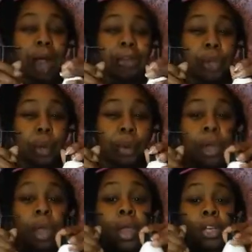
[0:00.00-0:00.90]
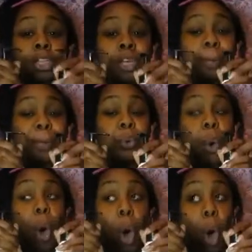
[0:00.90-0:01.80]
I don't
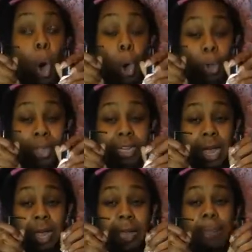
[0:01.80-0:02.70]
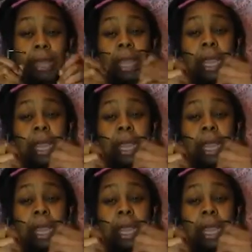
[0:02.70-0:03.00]
shampoo all the time